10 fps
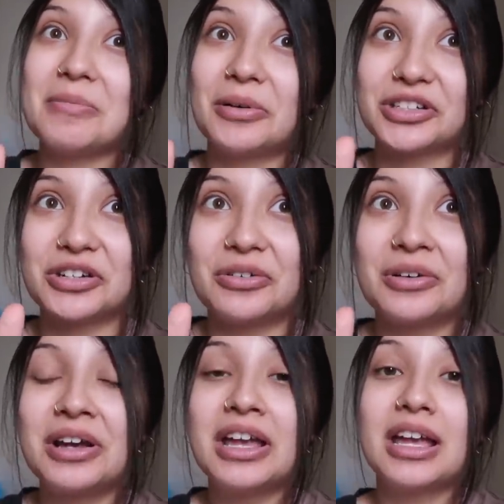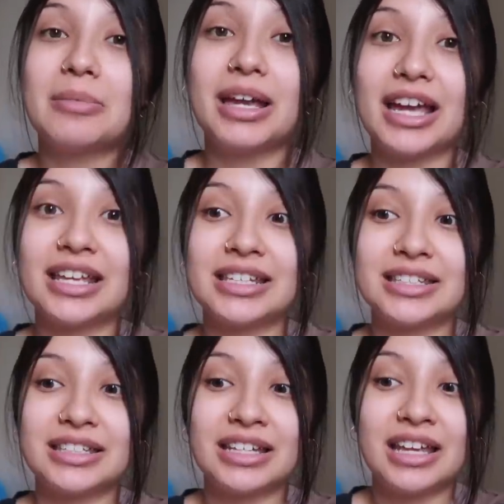emotional
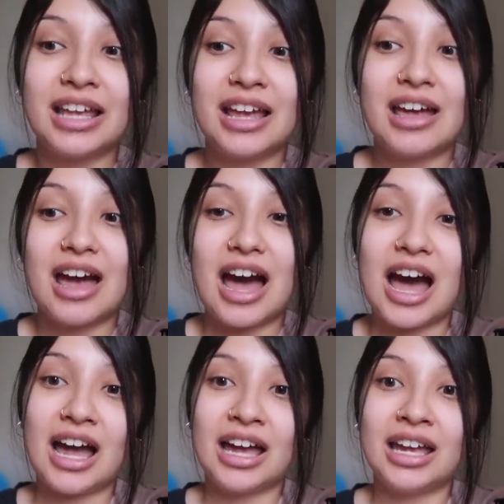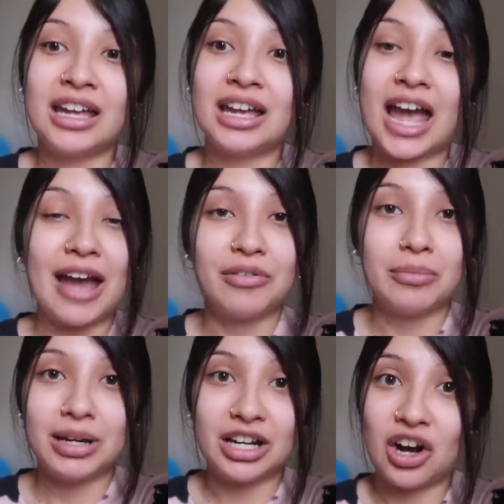because I
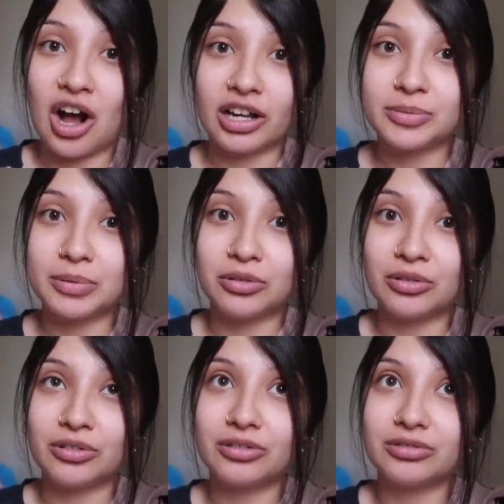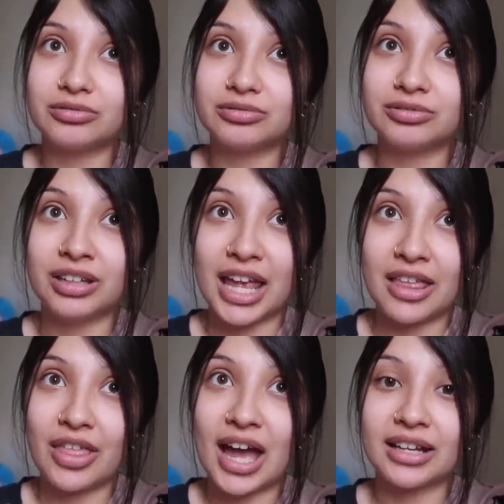haven't been in a hospital
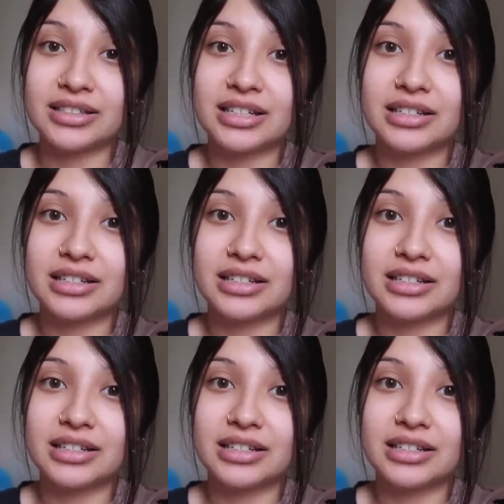like that